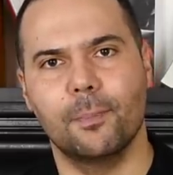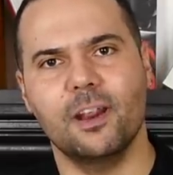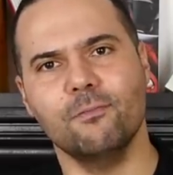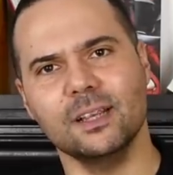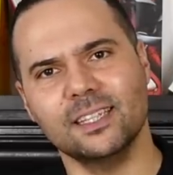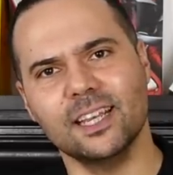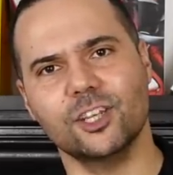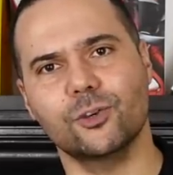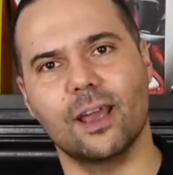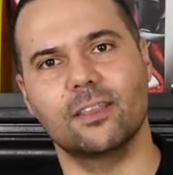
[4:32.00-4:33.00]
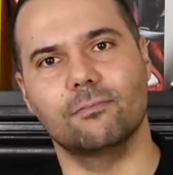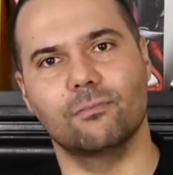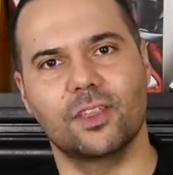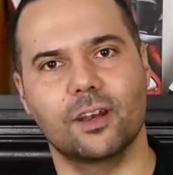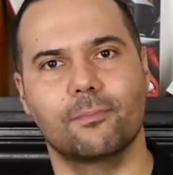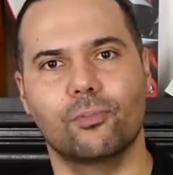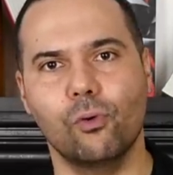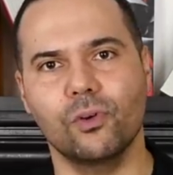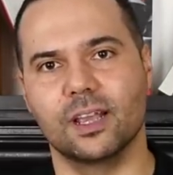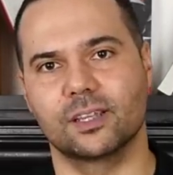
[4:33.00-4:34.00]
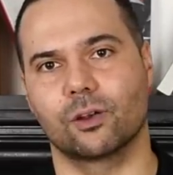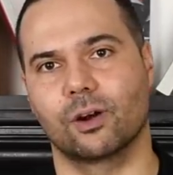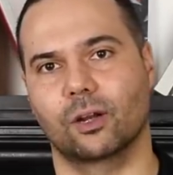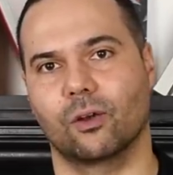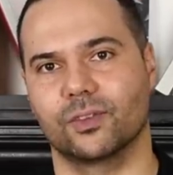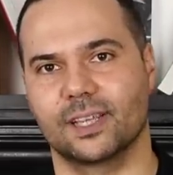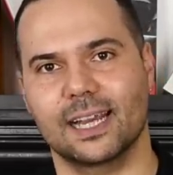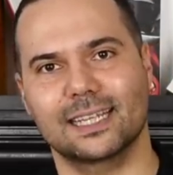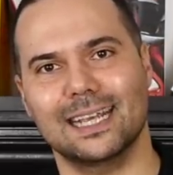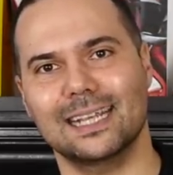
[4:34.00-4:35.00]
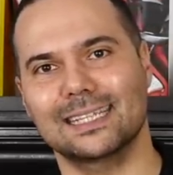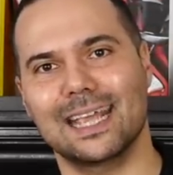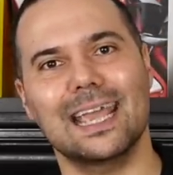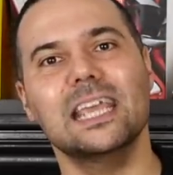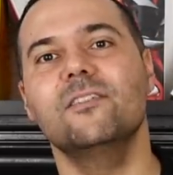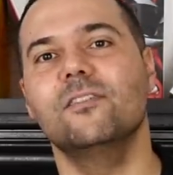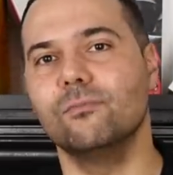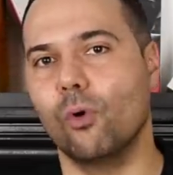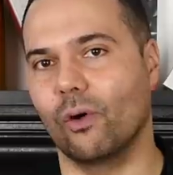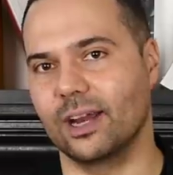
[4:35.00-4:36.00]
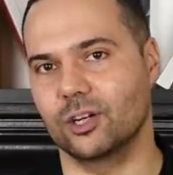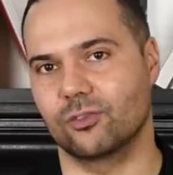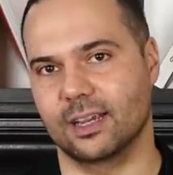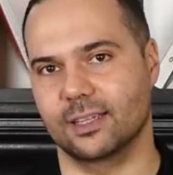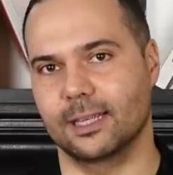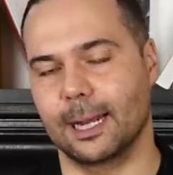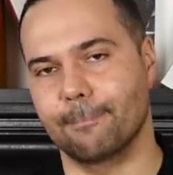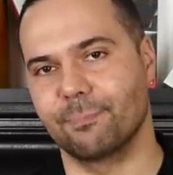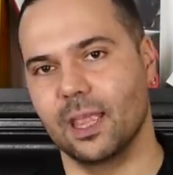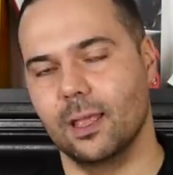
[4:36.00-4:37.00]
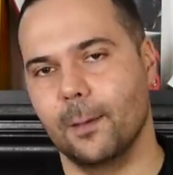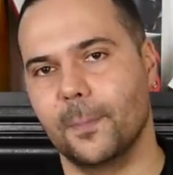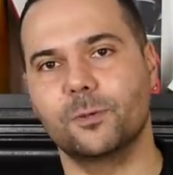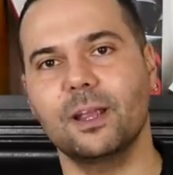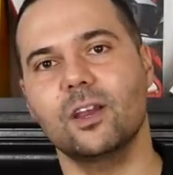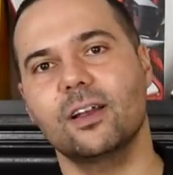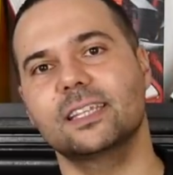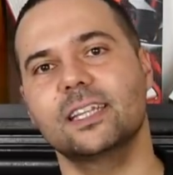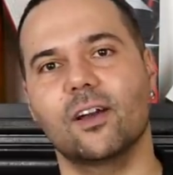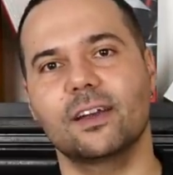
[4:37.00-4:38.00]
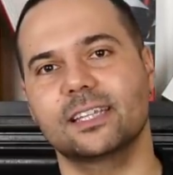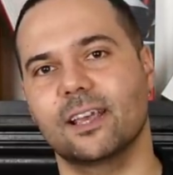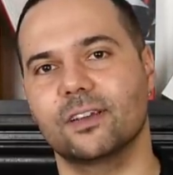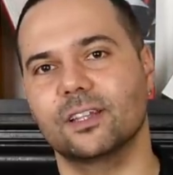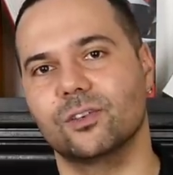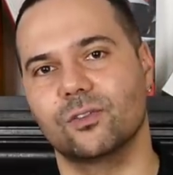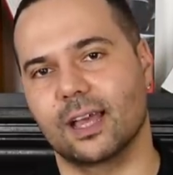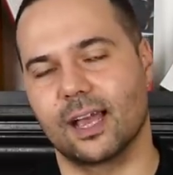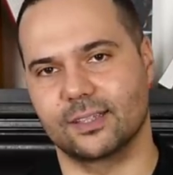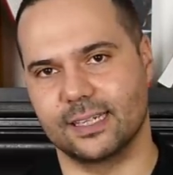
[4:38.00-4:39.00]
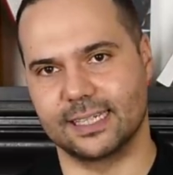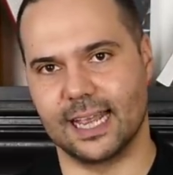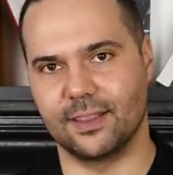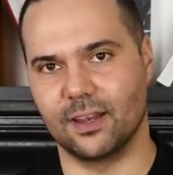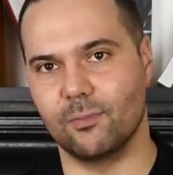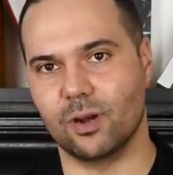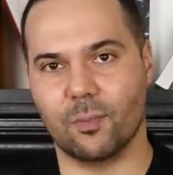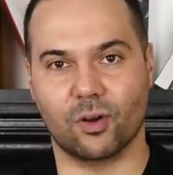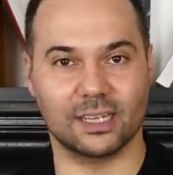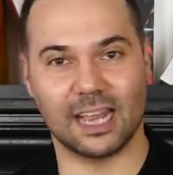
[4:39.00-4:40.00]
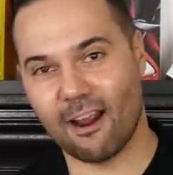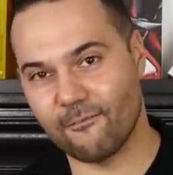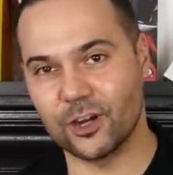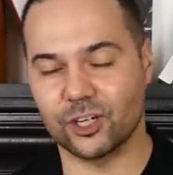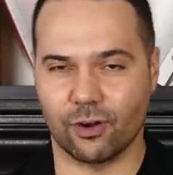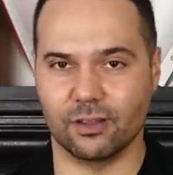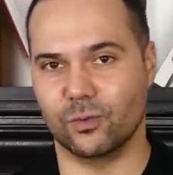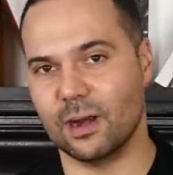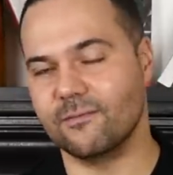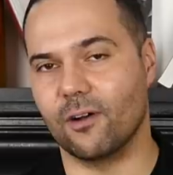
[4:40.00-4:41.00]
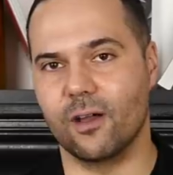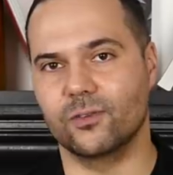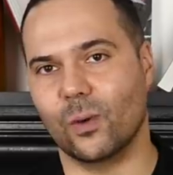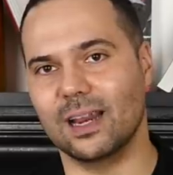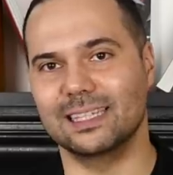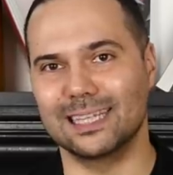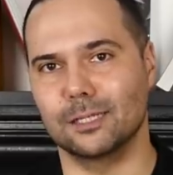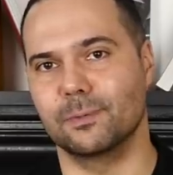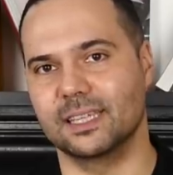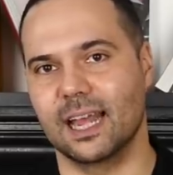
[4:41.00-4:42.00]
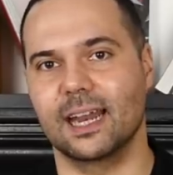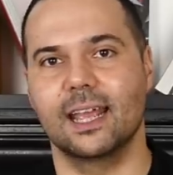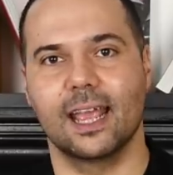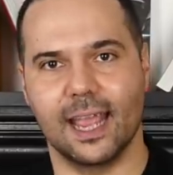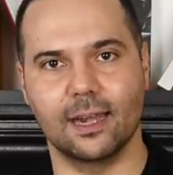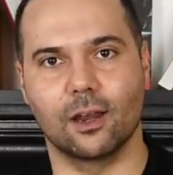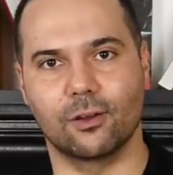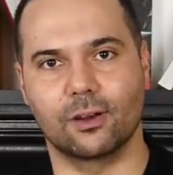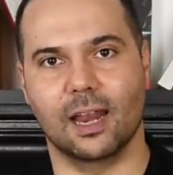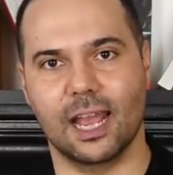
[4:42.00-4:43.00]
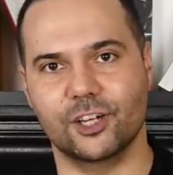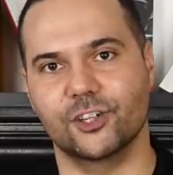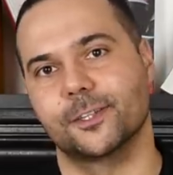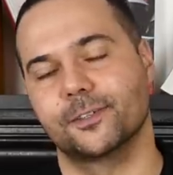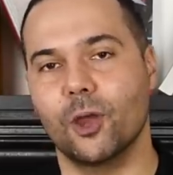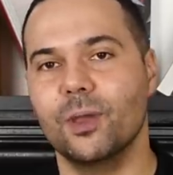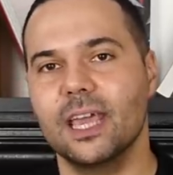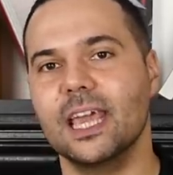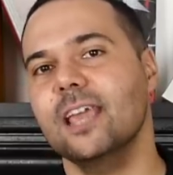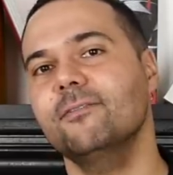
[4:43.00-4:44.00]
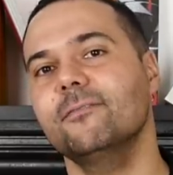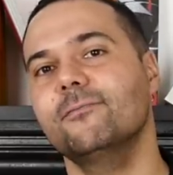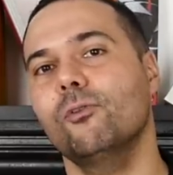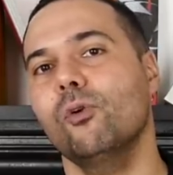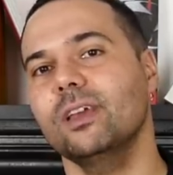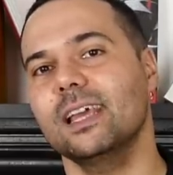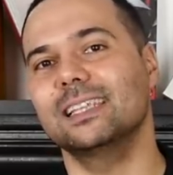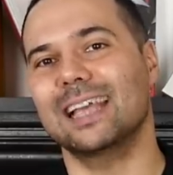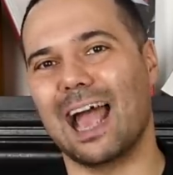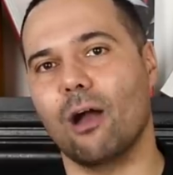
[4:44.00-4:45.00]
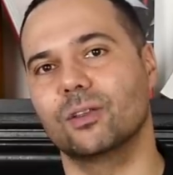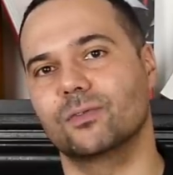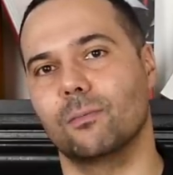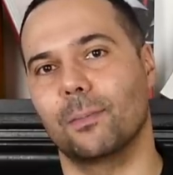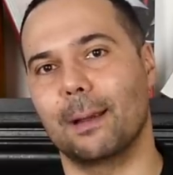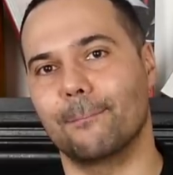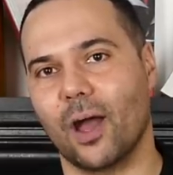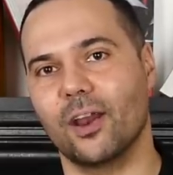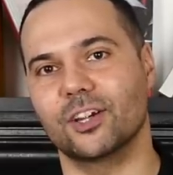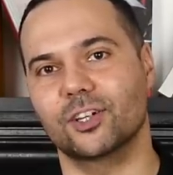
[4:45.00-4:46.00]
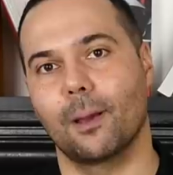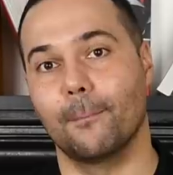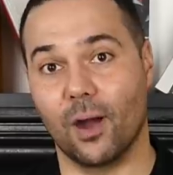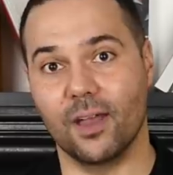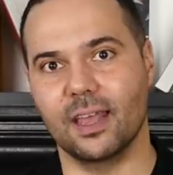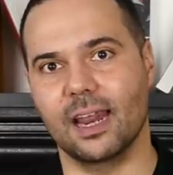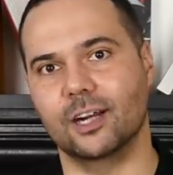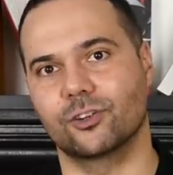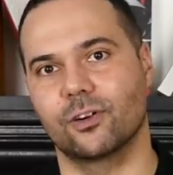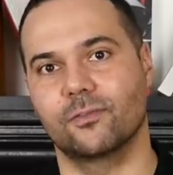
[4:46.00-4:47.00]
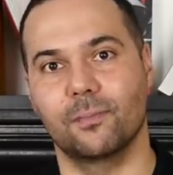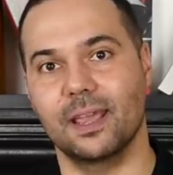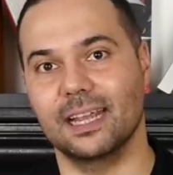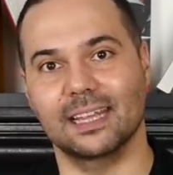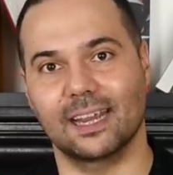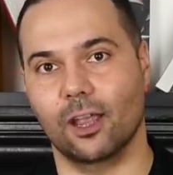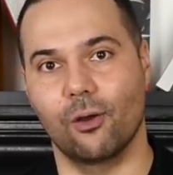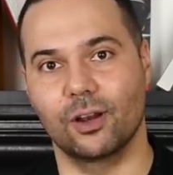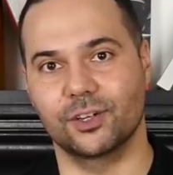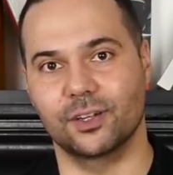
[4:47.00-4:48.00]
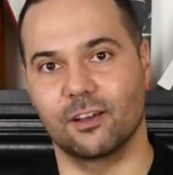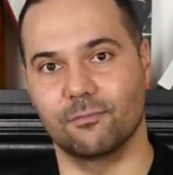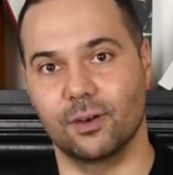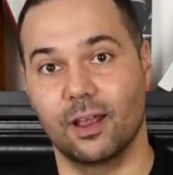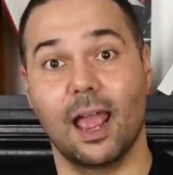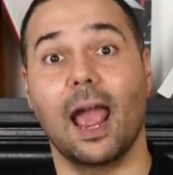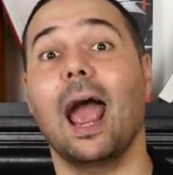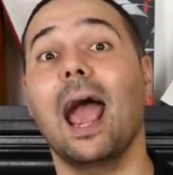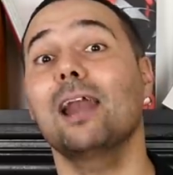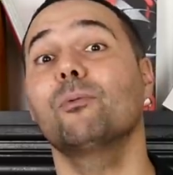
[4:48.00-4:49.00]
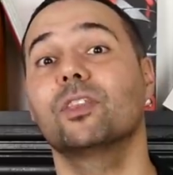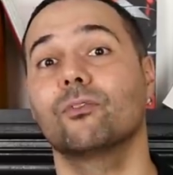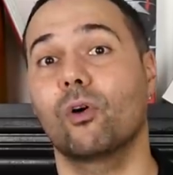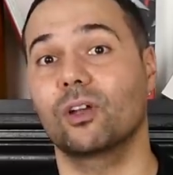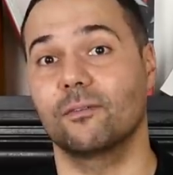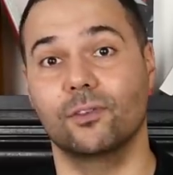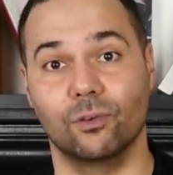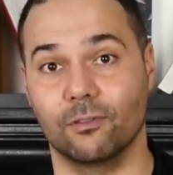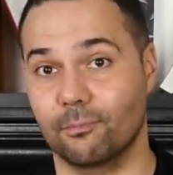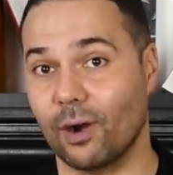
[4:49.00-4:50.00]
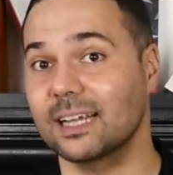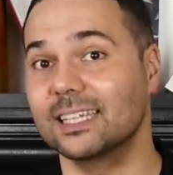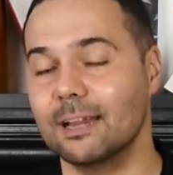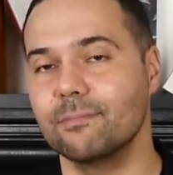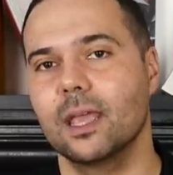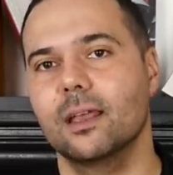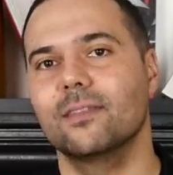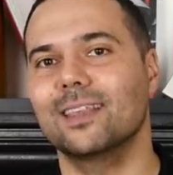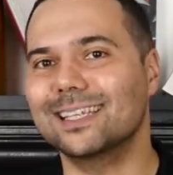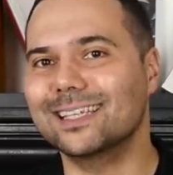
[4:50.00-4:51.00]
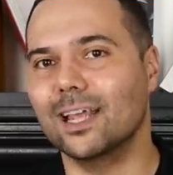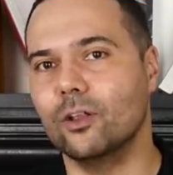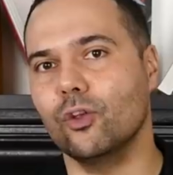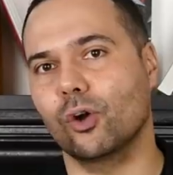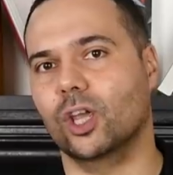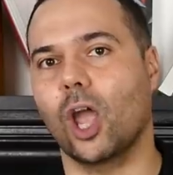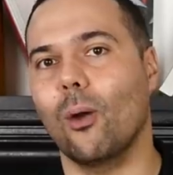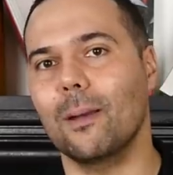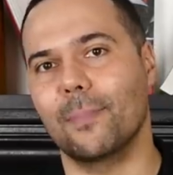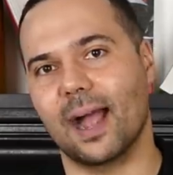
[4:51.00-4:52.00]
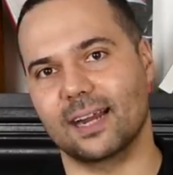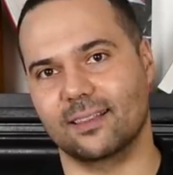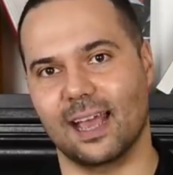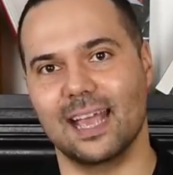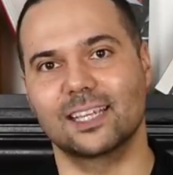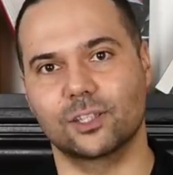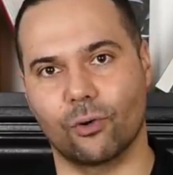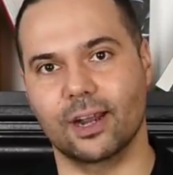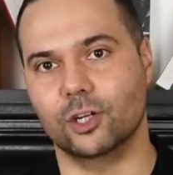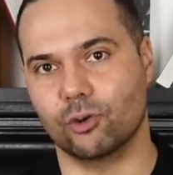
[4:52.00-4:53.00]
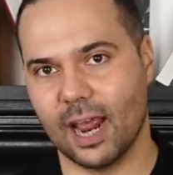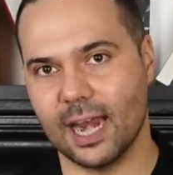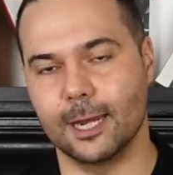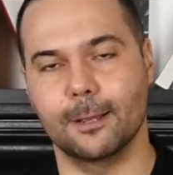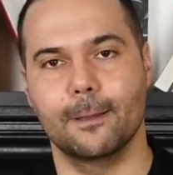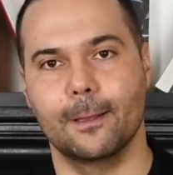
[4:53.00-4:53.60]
But if we situate them within a broader historic context, things get even more interesting. Between 1997 and 2010, the Liberal Democrats averaged around 25 26% in local elections. So even four years out from being punished by the electorate for being in that coalition government and with the rocket fuel of Brexit, they're still not going back to that historic trend.